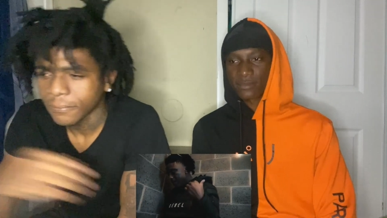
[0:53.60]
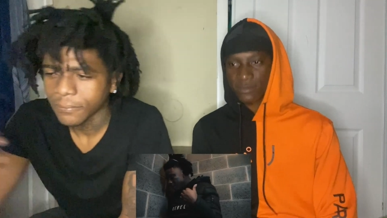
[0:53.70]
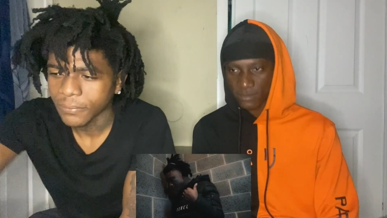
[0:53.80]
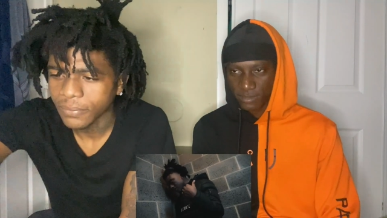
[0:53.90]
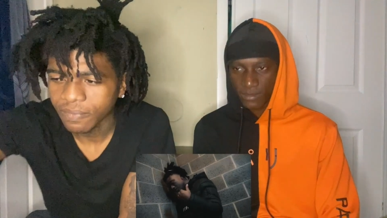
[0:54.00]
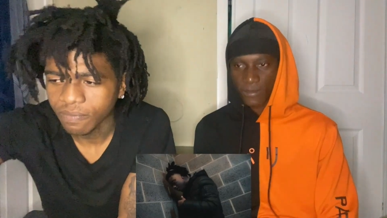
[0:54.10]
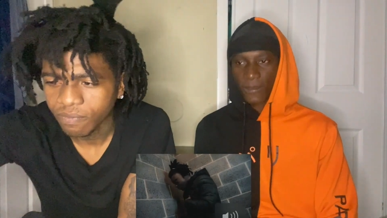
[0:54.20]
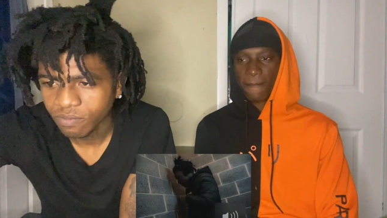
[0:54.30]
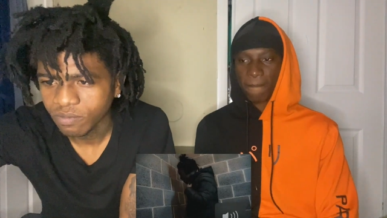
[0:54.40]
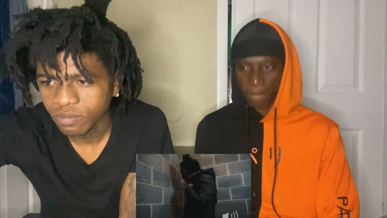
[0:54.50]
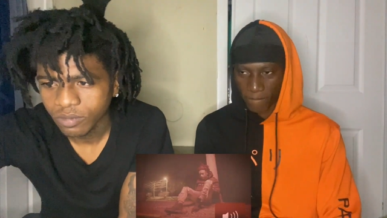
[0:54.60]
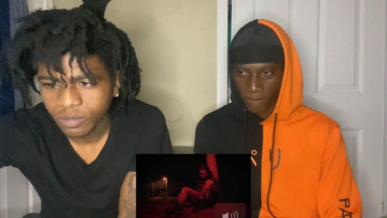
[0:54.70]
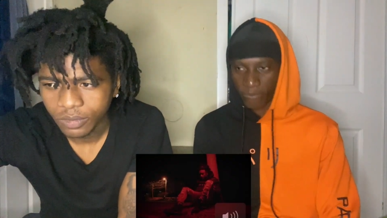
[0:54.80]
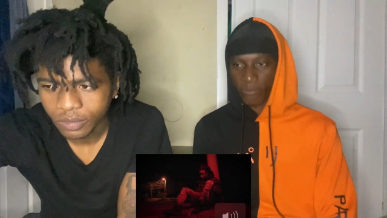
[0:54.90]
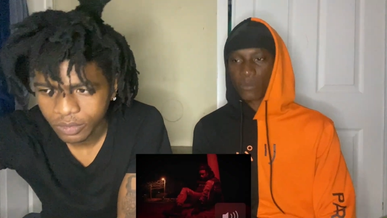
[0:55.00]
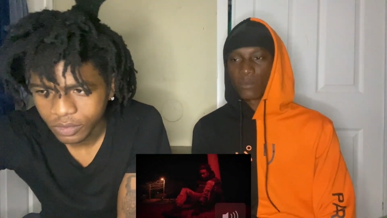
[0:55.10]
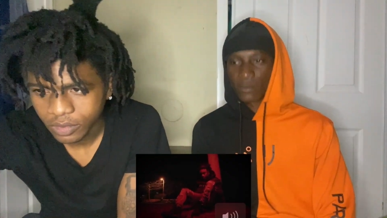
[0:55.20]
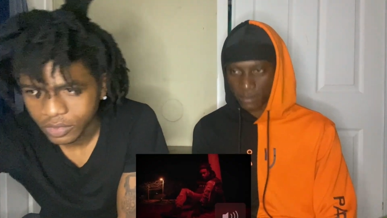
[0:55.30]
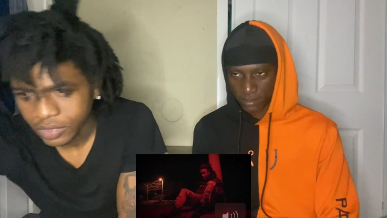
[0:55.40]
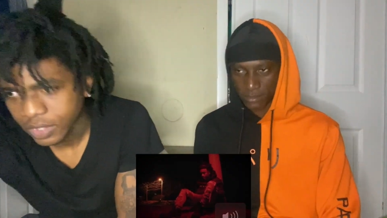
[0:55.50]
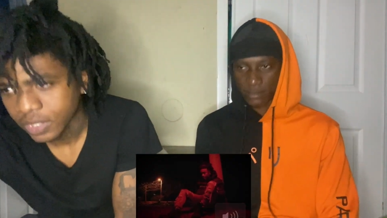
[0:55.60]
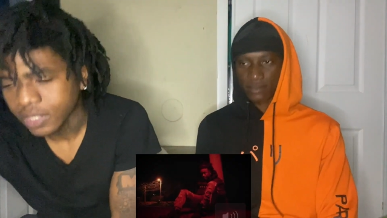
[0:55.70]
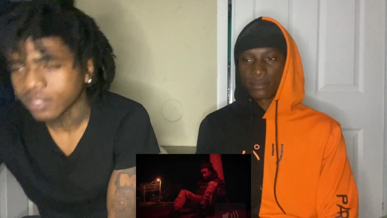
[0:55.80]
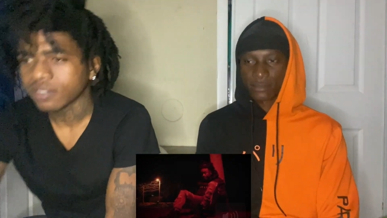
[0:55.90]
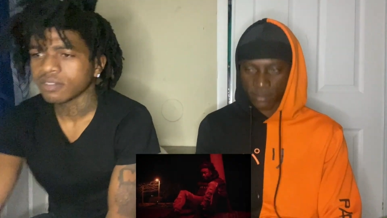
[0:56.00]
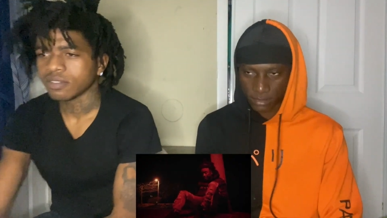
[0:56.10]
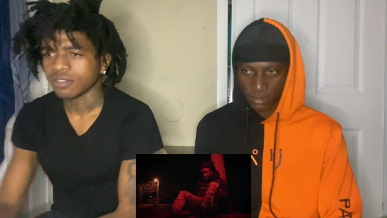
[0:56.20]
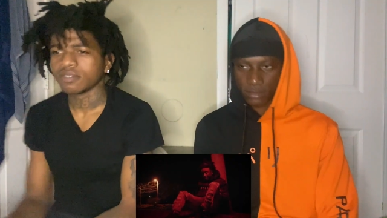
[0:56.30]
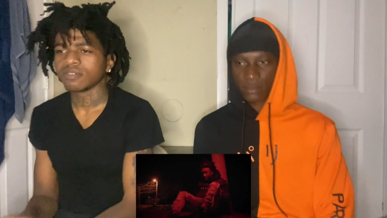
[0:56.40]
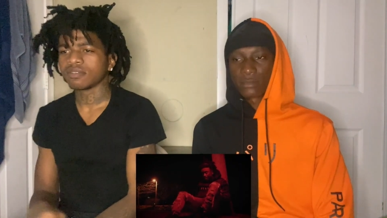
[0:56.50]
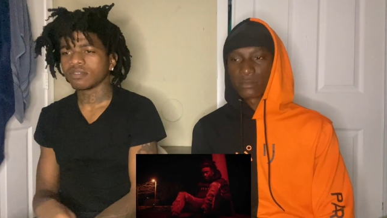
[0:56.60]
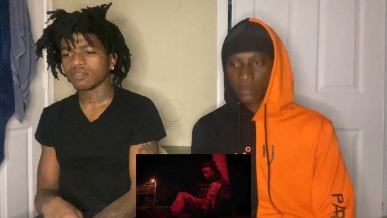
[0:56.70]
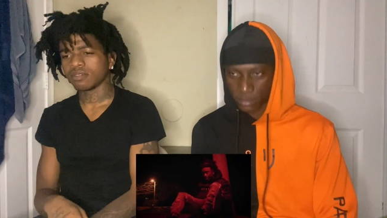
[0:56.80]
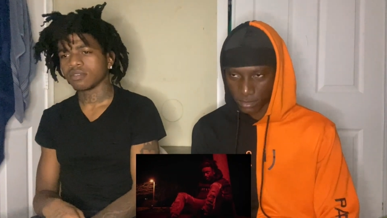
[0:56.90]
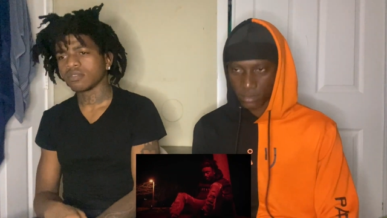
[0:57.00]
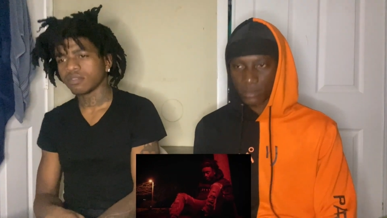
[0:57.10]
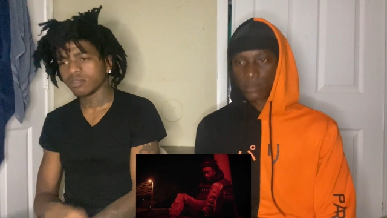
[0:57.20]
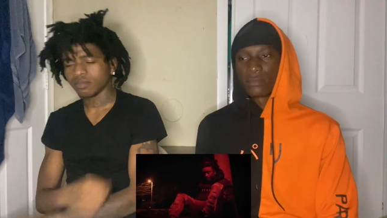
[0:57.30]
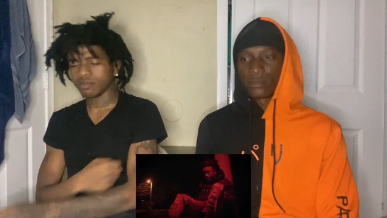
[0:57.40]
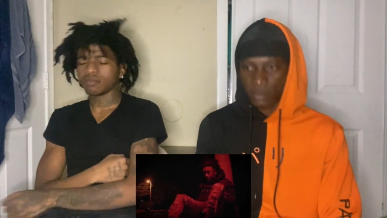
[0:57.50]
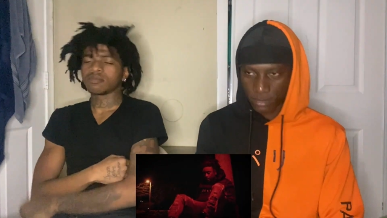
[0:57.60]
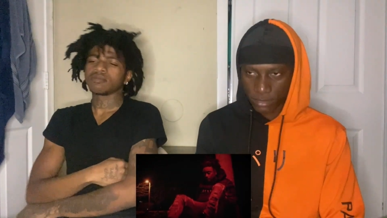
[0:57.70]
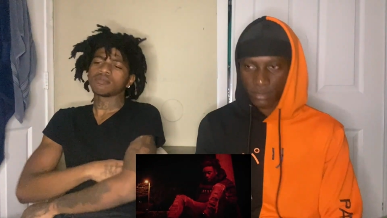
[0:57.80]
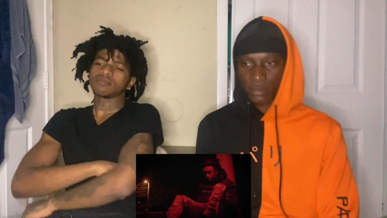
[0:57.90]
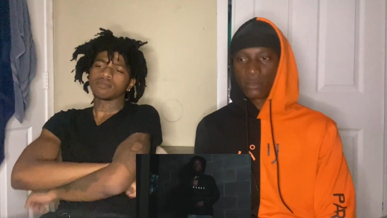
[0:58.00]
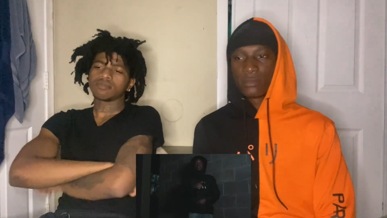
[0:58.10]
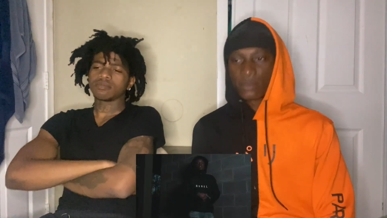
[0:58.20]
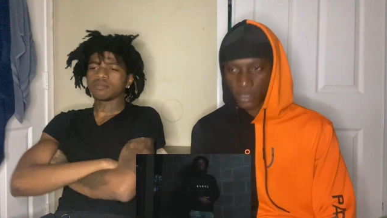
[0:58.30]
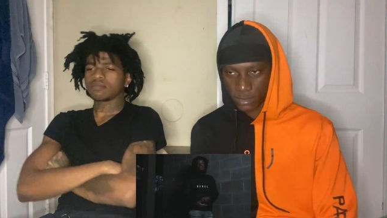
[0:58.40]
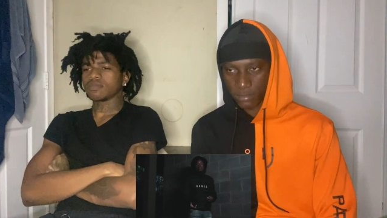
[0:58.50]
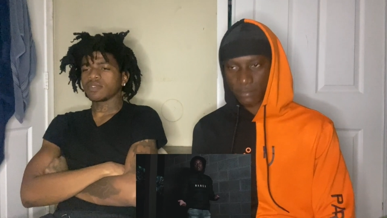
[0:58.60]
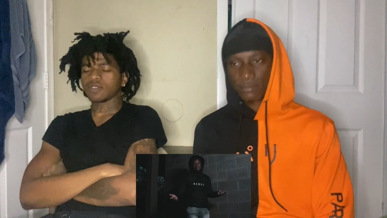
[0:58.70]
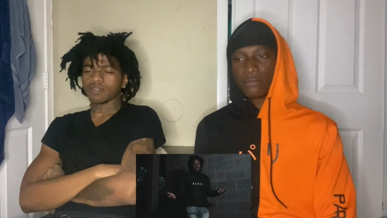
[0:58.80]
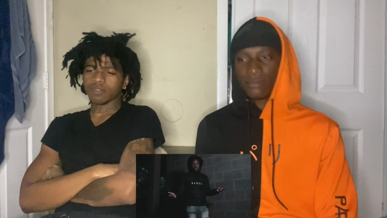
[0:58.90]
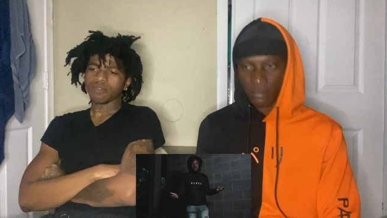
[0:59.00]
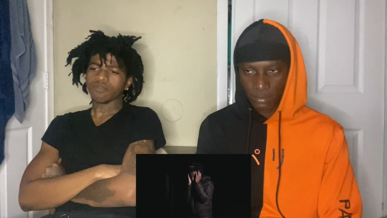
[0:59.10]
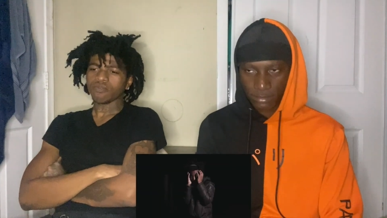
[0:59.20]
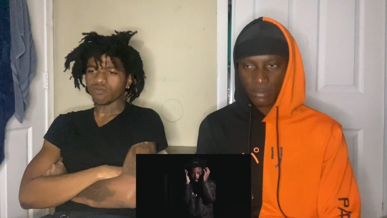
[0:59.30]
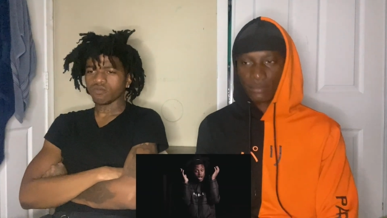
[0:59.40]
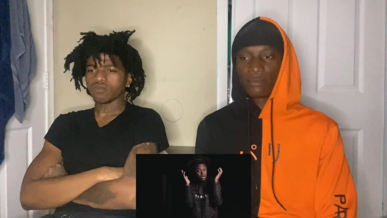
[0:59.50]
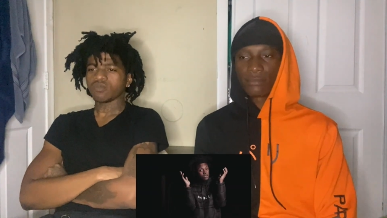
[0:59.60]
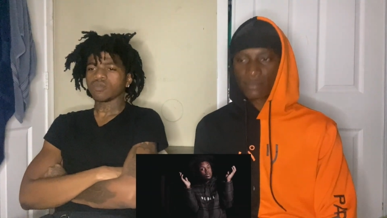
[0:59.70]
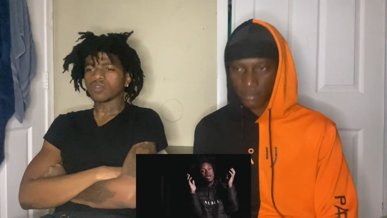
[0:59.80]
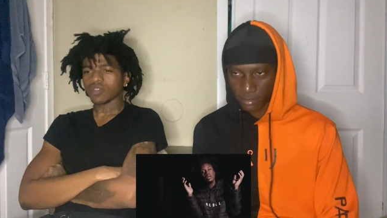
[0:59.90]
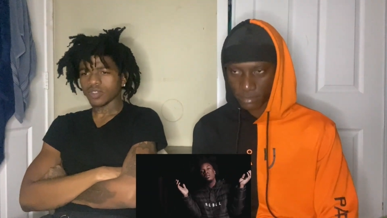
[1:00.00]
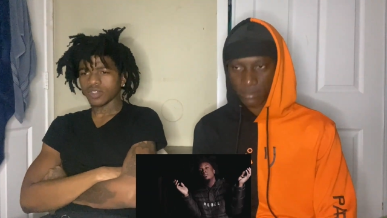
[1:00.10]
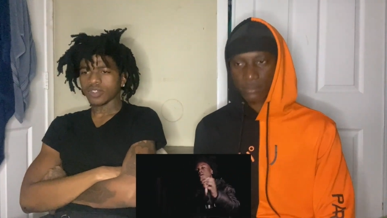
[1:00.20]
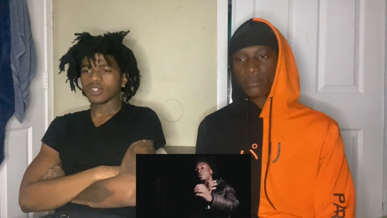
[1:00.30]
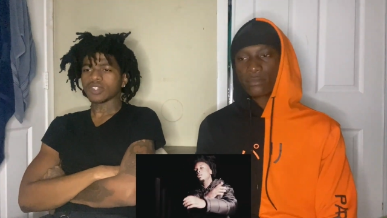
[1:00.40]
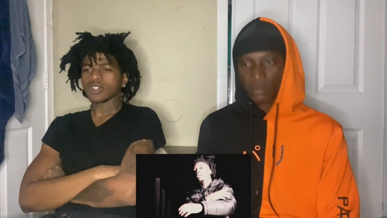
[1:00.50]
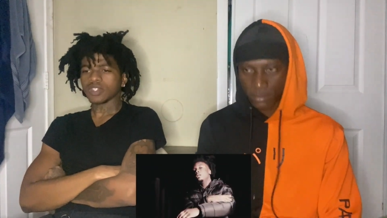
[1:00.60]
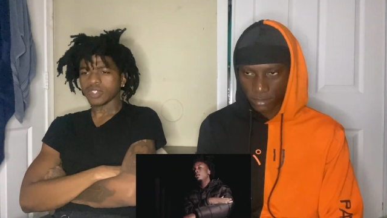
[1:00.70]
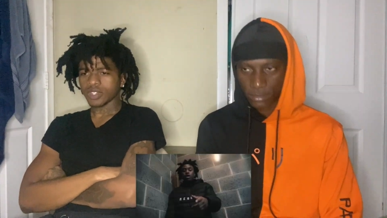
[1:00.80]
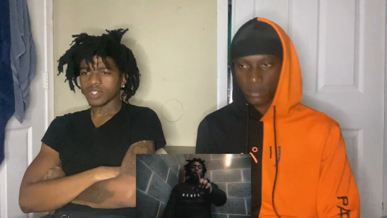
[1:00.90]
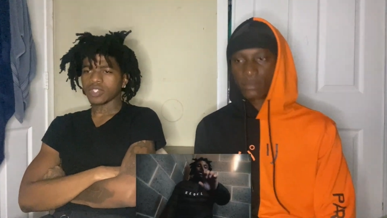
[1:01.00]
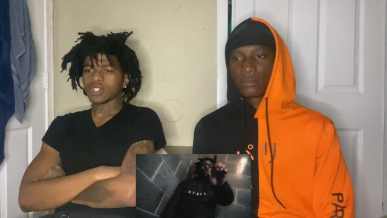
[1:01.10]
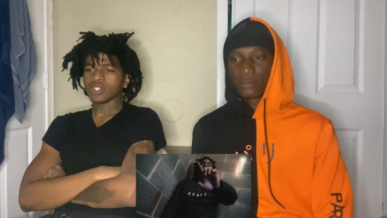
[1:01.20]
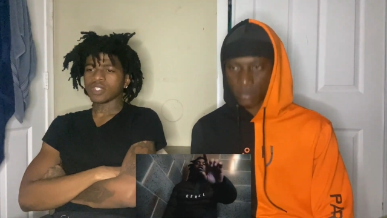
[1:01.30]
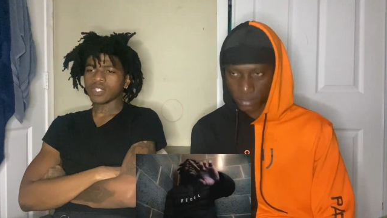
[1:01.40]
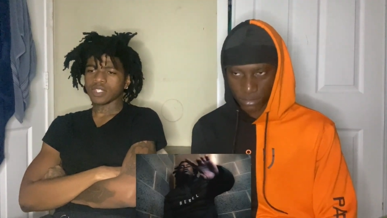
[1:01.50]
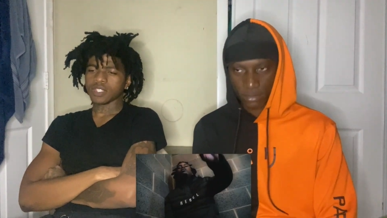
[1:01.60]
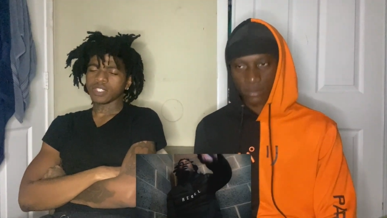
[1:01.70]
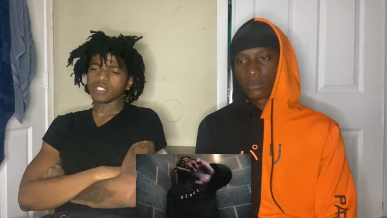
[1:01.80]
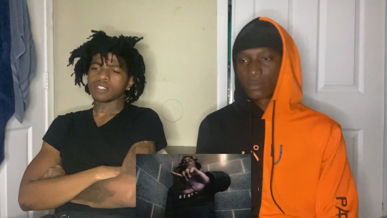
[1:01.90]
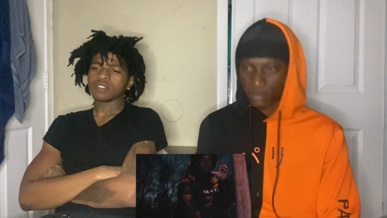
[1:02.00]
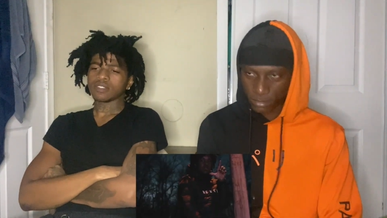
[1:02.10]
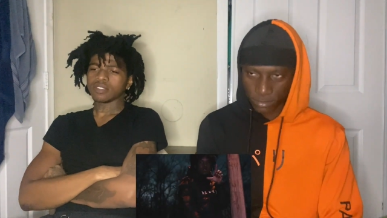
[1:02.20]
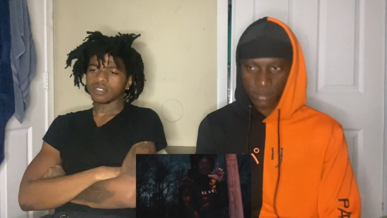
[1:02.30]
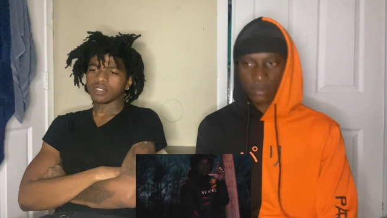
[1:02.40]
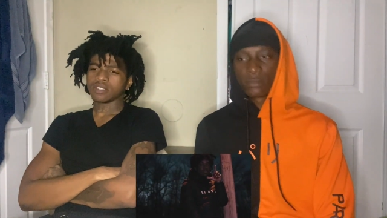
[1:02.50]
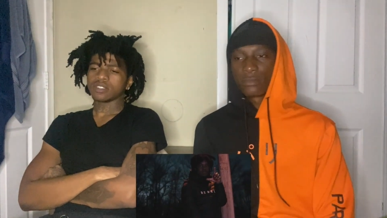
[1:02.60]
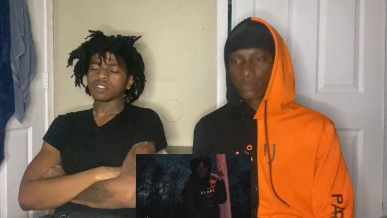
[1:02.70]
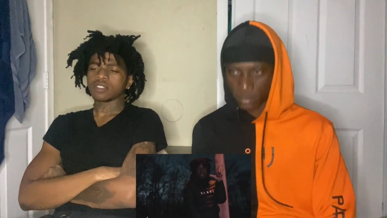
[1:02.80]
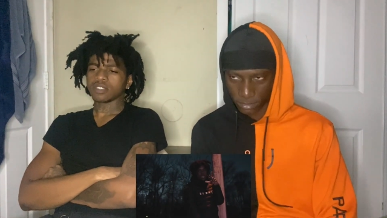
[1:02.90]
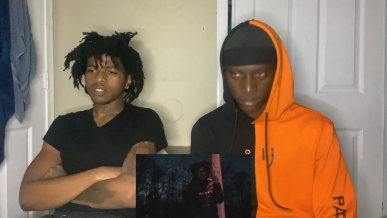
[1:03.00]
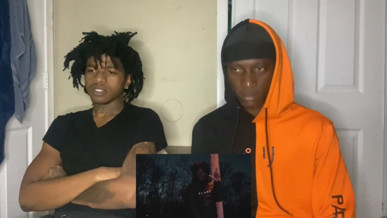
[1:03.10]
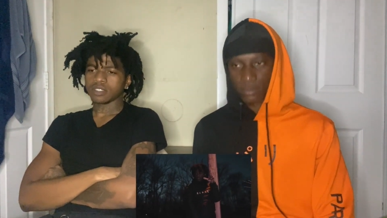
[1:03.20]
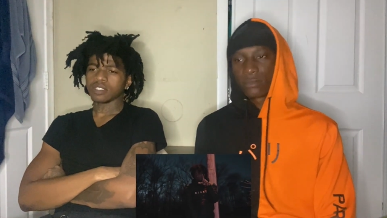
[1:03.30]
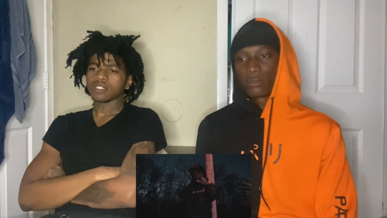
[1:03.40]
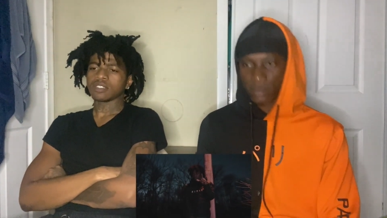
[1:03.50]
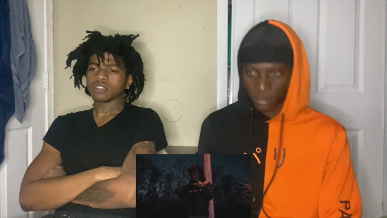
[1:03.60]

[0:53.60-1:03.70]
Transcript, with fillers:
Speaker 1: I can't get no love out it. I just pop my edges, seen the hit of pain in my body. Life ain't it what fun go. I'm too caught up with these hoes. I know they don't love me, well, who love me, I don't